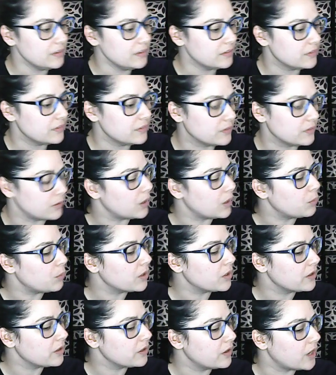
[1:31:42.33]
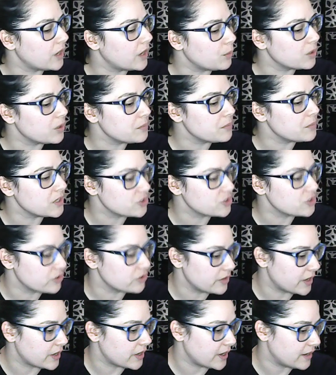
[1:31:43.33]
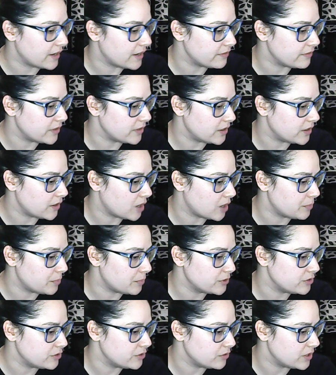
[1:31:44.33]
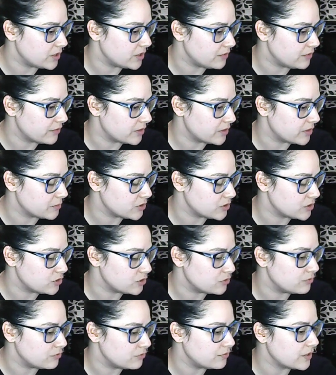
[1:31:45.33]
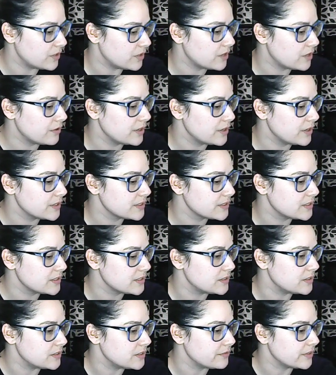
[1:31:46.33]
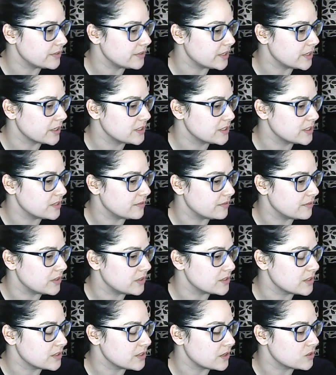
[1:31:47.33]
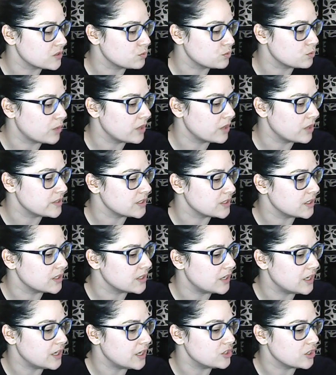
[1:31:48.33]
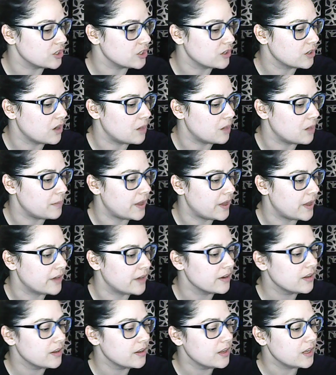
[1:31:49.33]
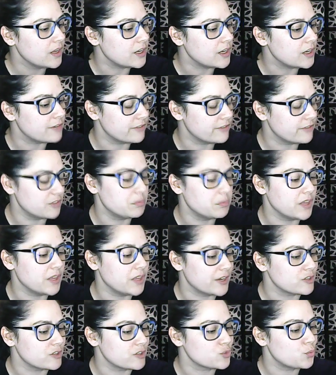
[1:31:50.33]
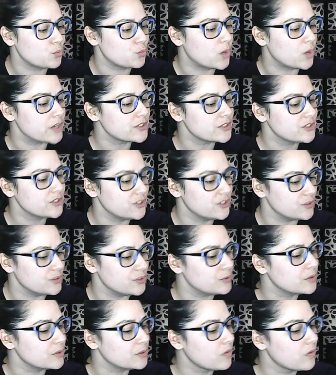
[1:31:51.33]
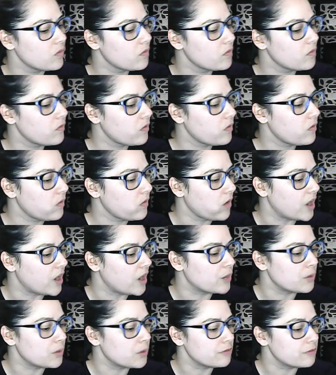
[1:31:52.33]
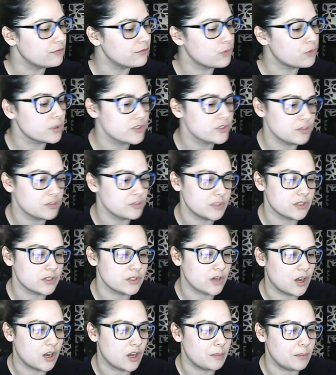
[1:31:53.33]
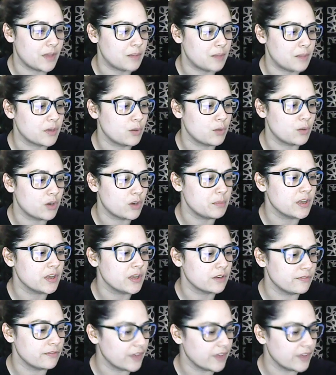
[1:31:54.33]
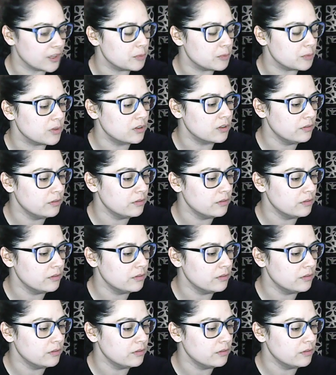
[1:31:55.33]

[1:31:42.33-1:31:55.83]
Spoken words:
So I wanna make sure that I have the opportunity for them to do various different activities as well as engage in combat if the players want to. I don't want to force them into combat, but I want to make it available.